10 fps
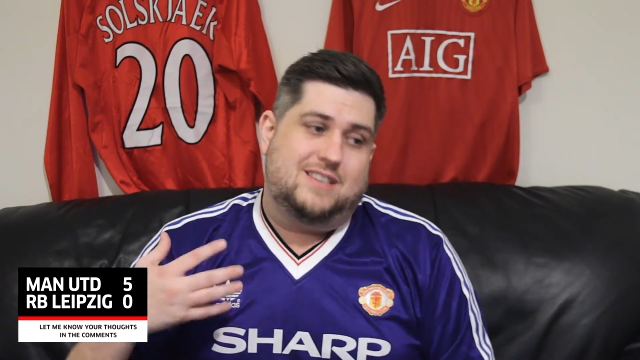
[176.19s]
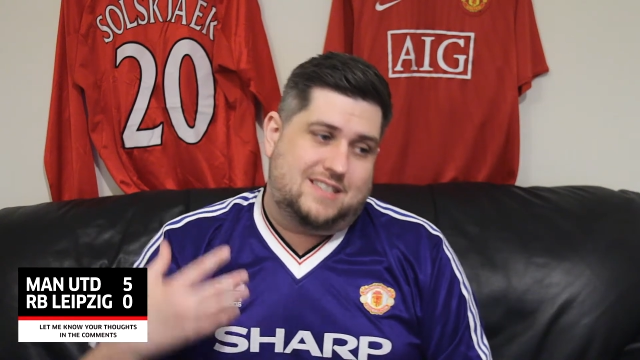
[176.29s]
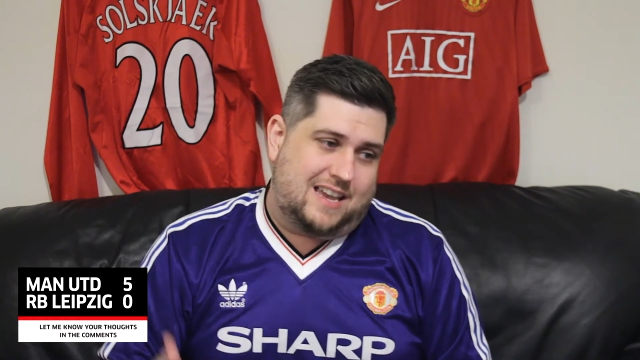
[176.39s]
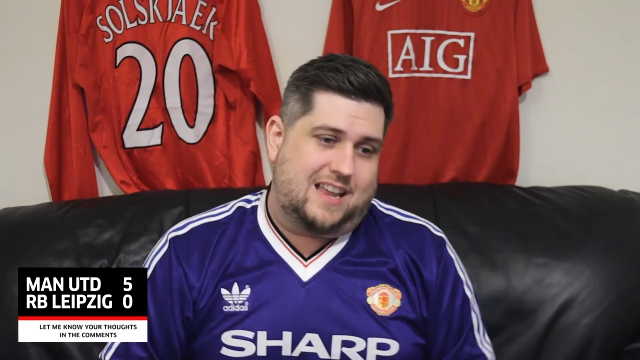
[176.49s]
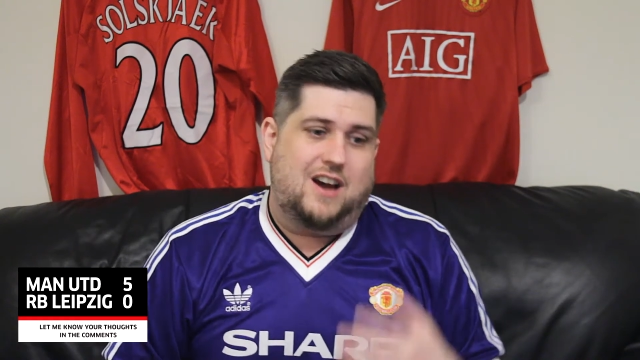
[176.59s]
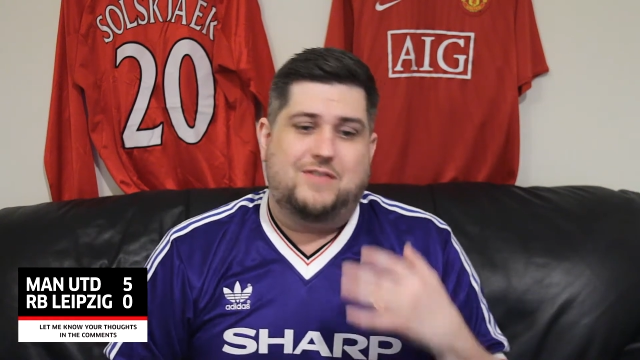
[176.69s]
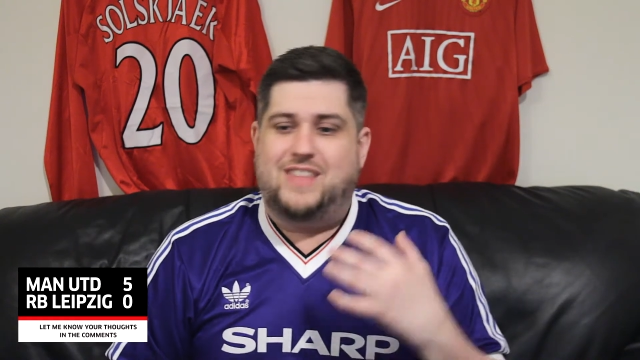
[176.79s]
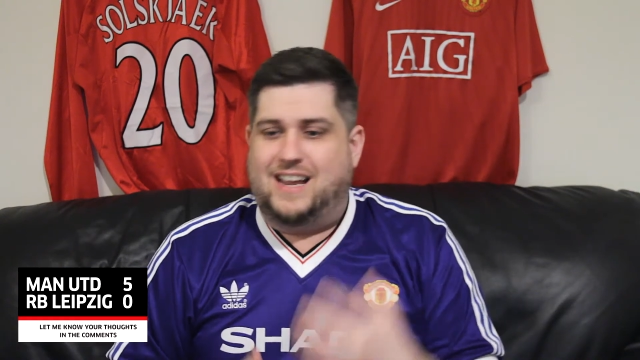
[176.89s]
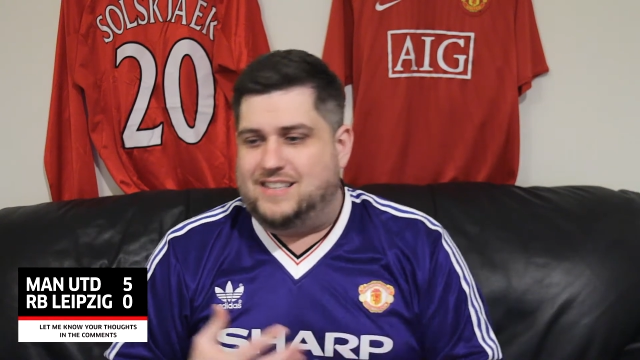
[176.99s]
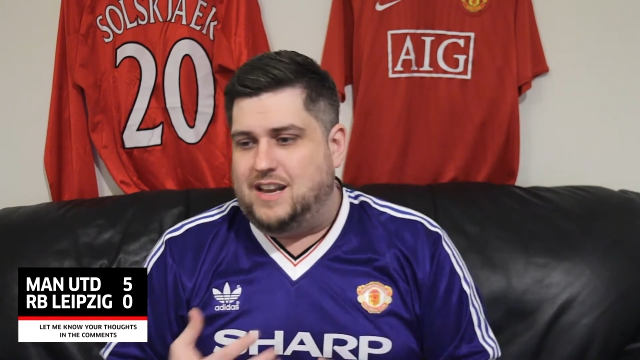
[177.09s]
Second half,
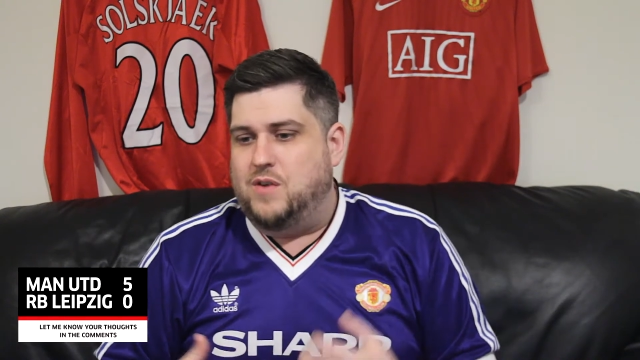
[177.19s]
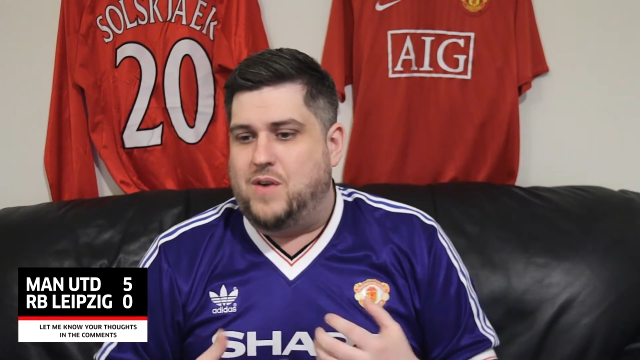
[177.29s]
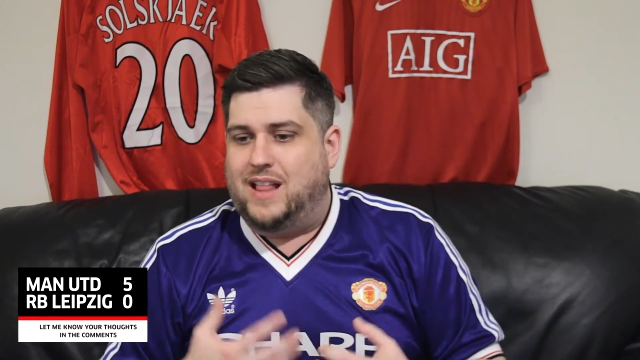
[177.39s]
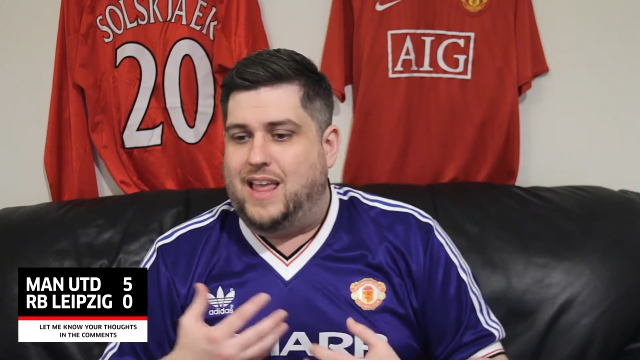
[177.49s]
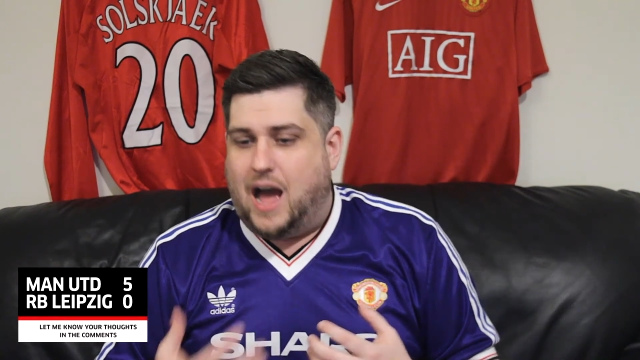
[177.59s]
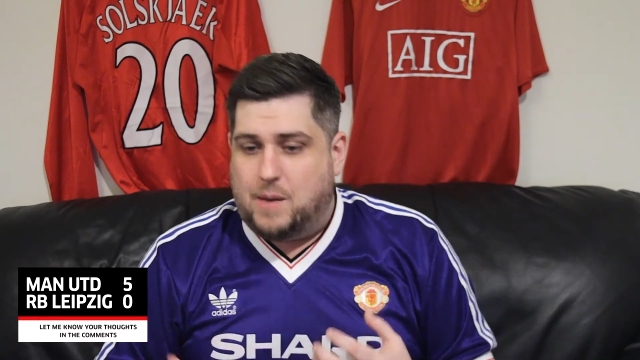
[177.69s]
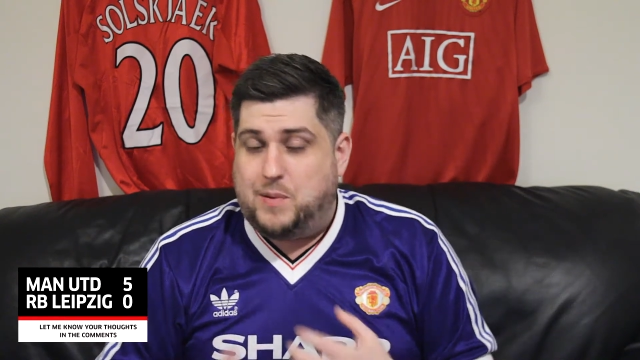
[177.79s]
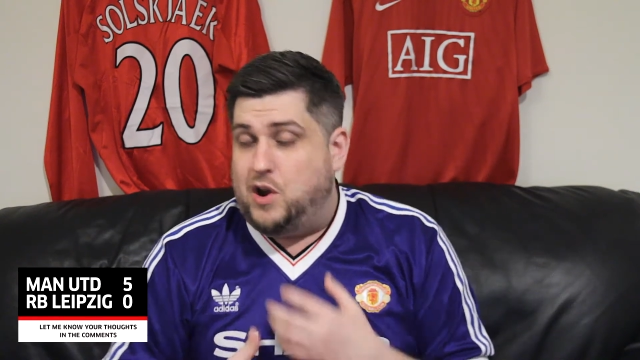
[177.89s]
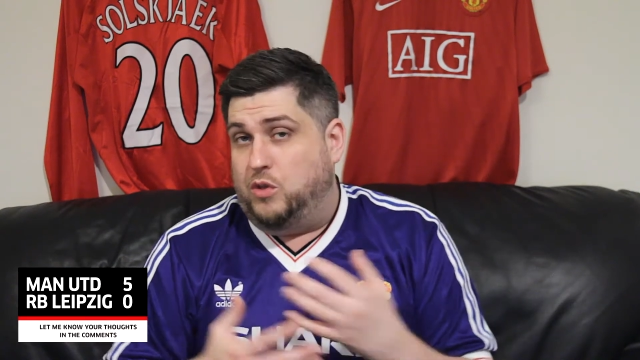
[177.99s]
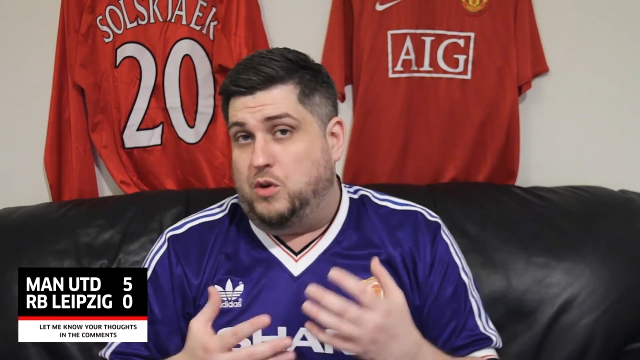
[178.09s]
that didn't really
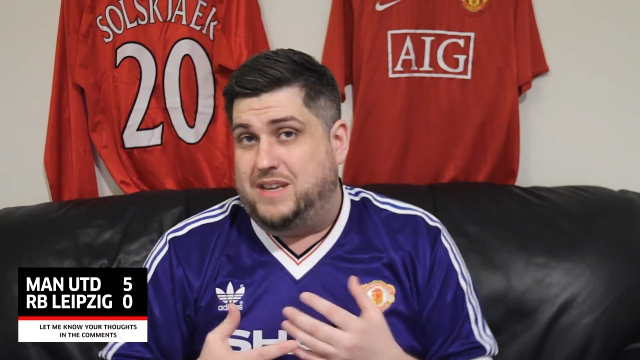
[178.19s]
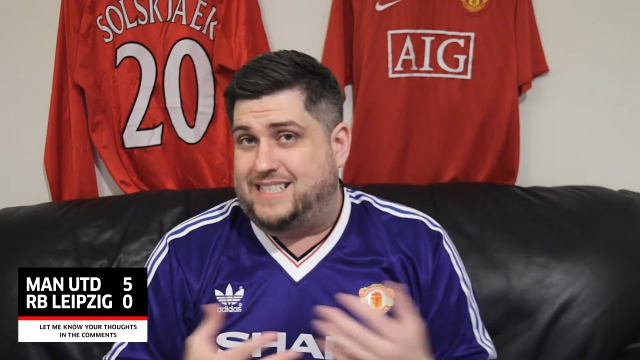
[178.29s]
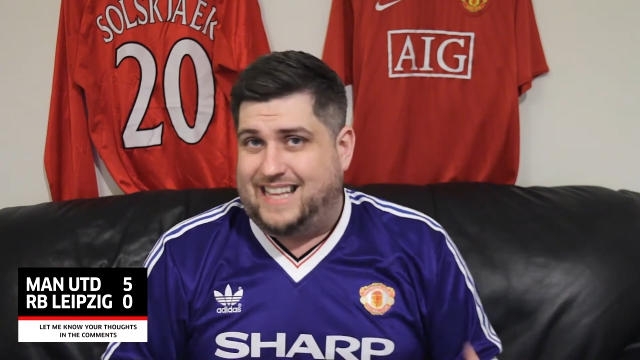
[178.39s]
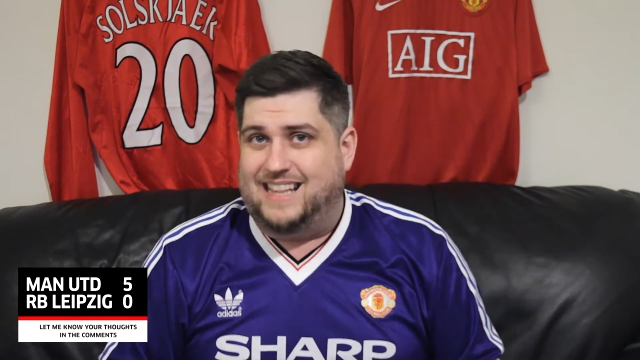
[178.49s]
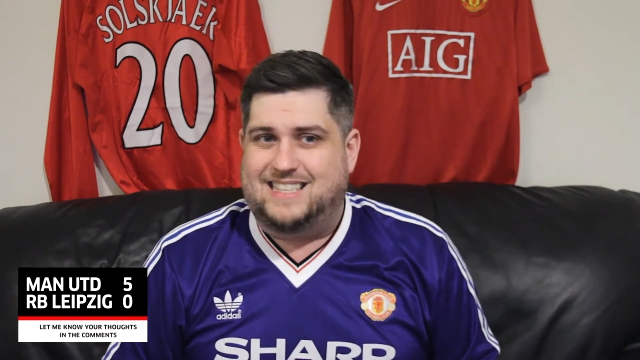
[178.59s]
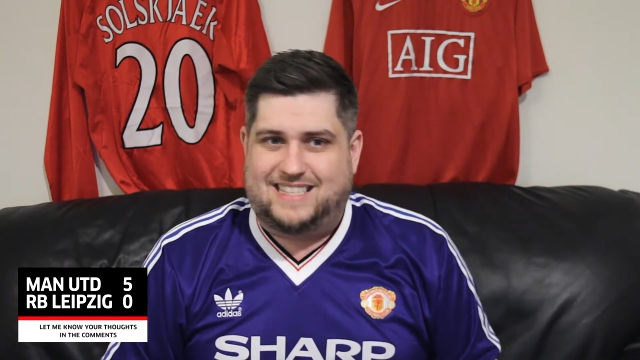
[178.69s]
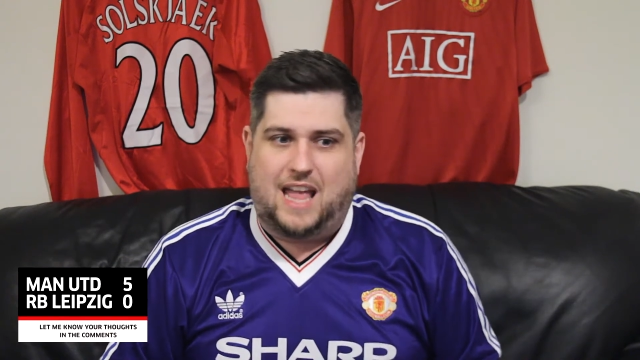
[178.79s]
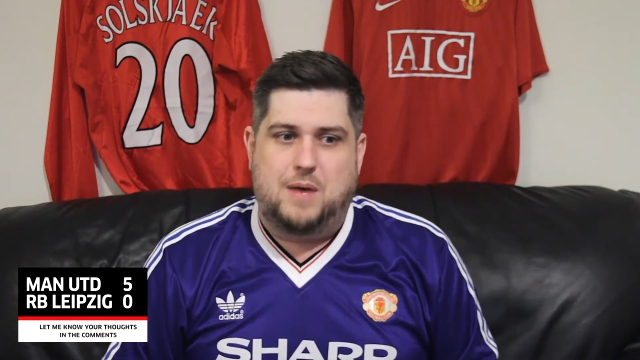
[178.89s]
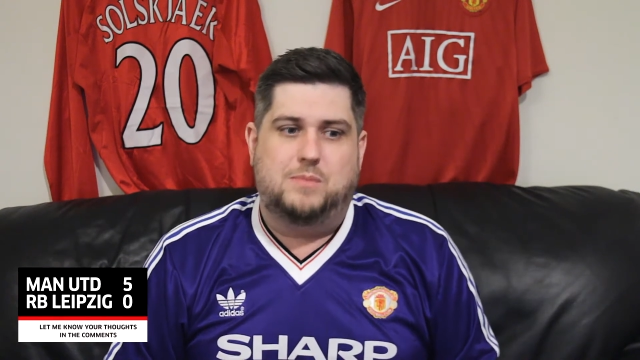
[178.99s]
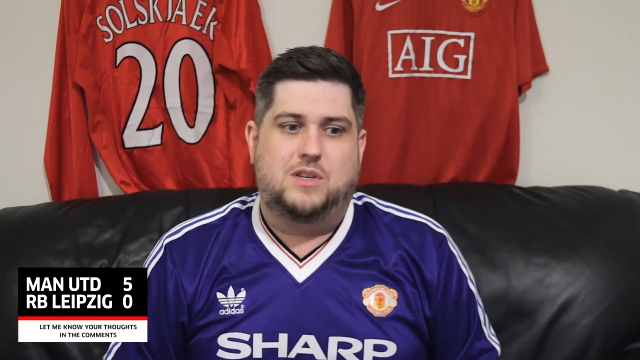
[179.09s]
happen, although we still
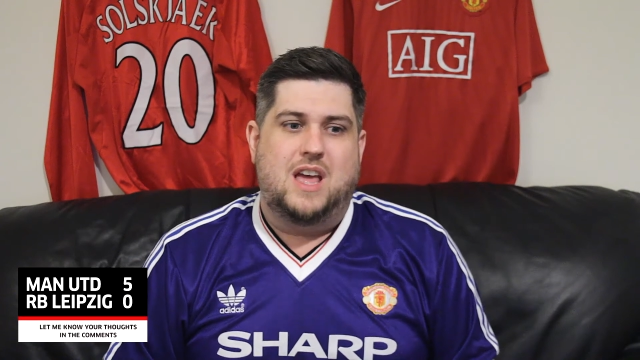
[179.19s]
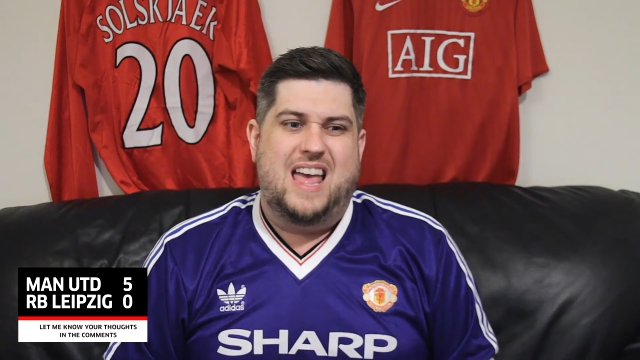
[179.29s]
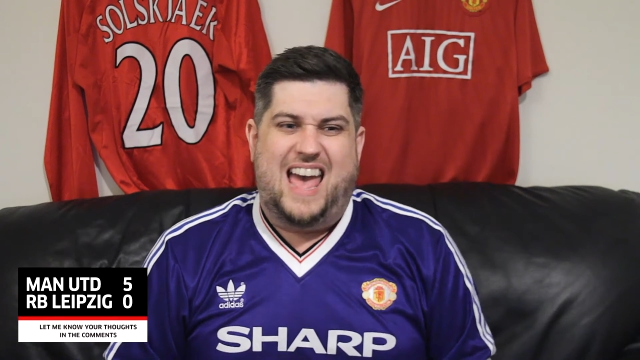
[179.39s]
stemmed